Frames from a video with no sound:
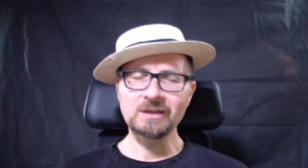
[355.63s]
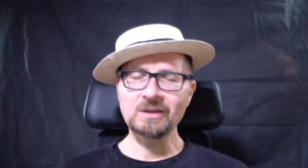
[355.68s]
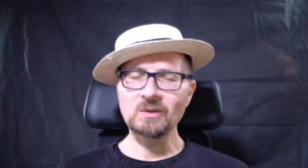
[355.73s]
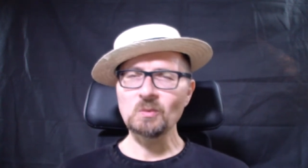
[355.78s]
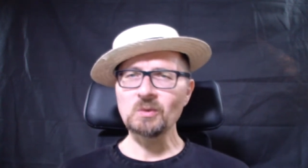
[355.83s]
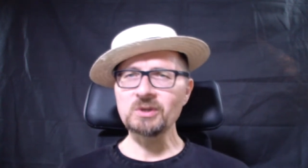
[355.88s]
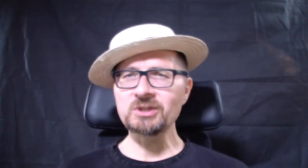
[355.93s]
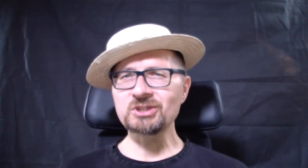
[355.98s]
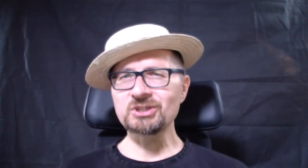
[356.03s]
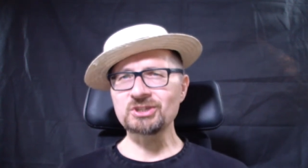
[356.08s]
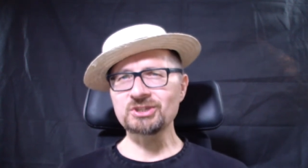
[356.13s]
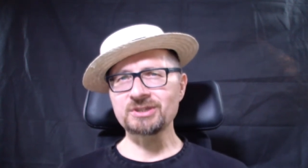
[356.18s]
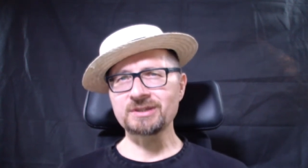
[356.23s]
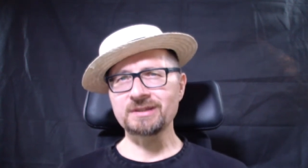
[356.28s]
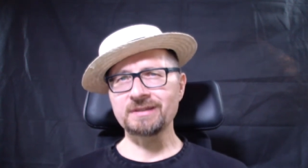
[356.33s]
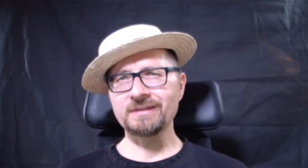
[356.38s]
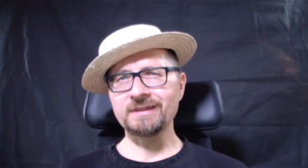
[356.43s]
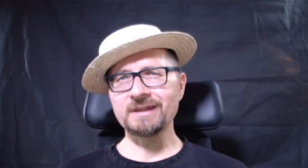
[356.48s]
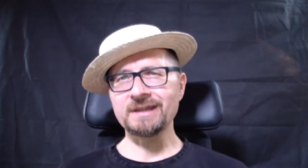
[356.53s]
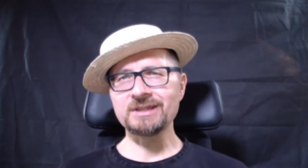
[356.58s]
which
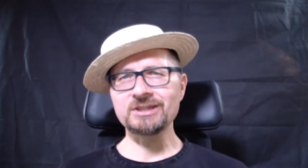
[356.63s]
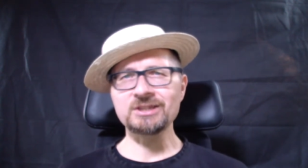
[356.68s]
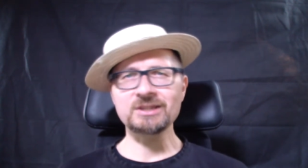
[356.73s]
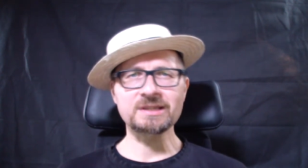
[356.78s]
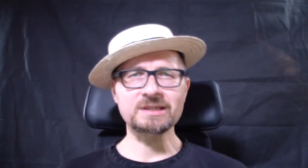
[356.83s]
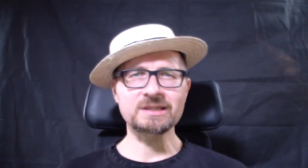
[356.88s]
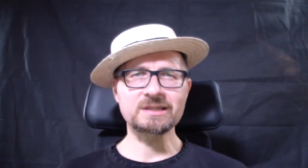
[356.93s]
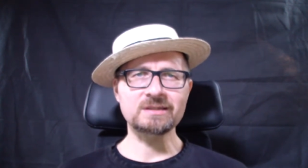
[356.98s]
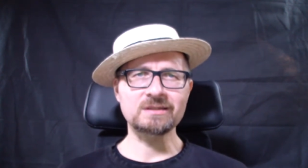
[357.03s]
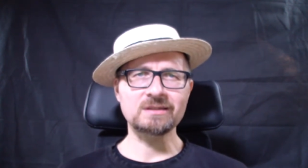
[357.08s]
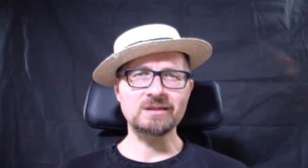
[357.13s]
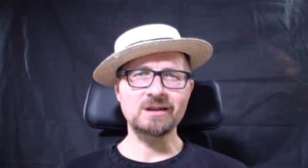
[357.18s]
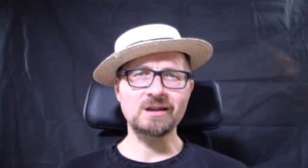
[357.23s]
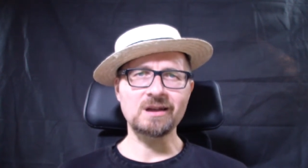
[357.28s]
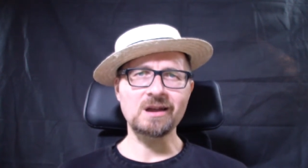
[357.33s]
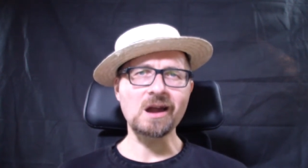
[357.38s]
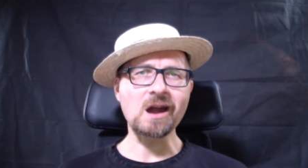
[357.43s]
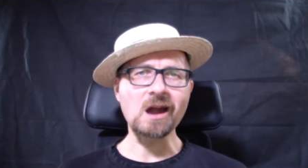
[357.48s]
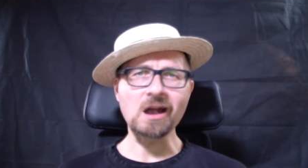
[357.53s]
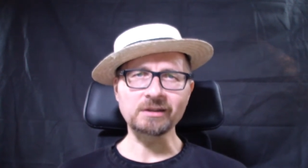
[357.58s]
they just
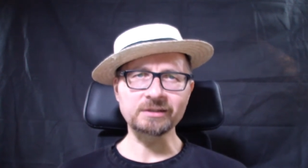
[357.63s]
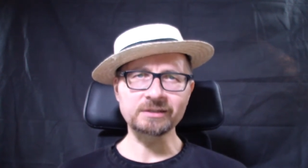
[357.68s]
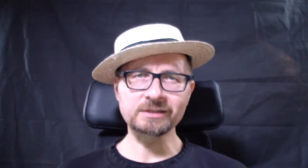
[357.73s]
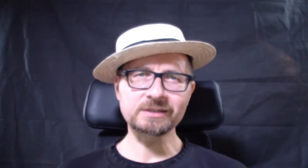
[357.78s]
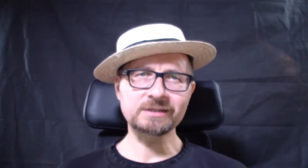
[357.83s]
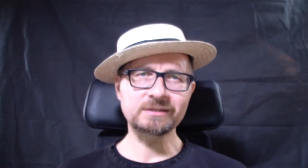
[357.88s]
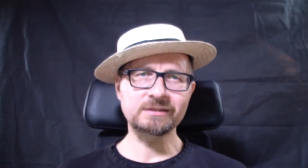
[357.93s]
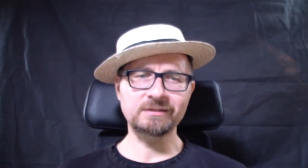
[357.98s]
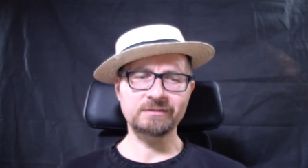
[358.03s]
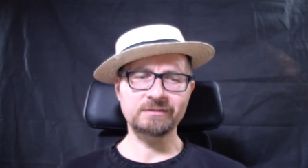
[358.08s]
aren't,